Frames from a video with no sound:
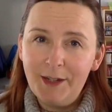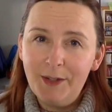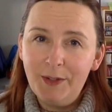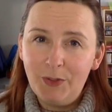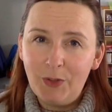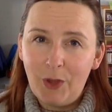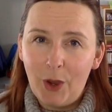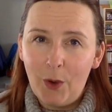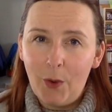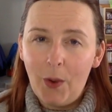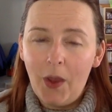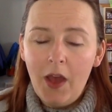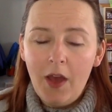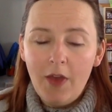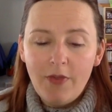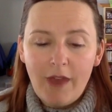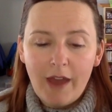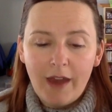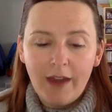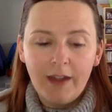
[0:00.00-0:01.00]
So
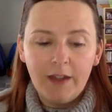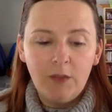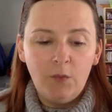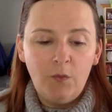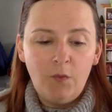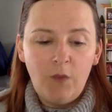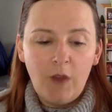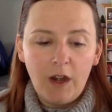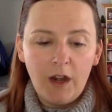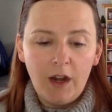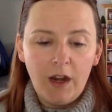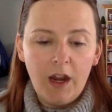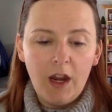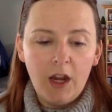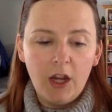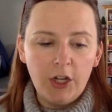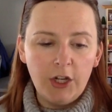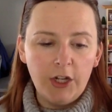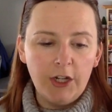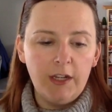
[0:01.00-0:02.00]
that is very
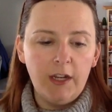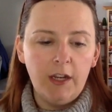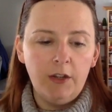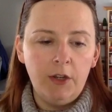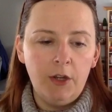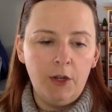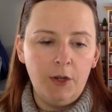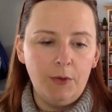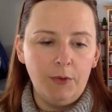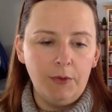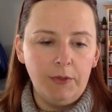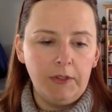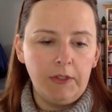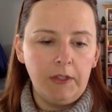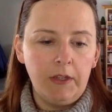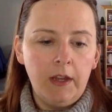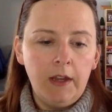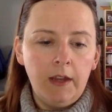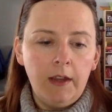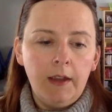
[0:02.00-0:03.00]
good news.
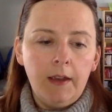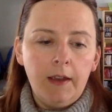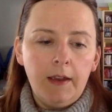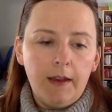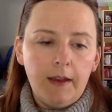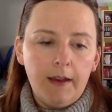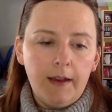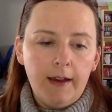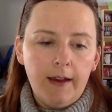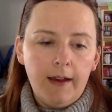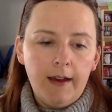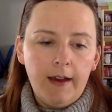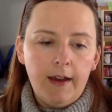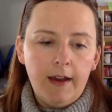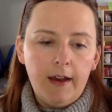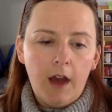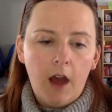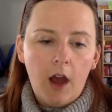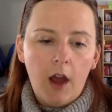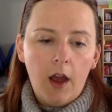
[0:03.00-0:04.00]

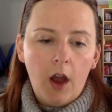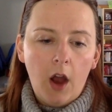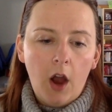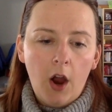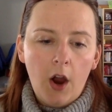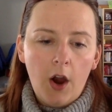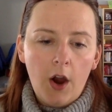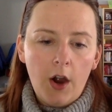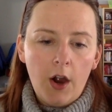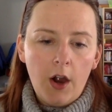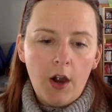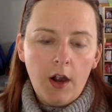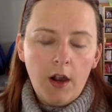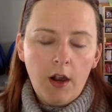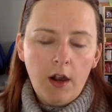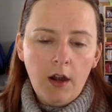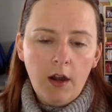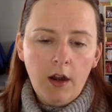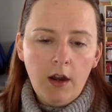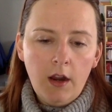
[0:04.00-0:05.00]

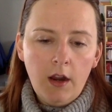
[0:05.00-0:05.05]
Our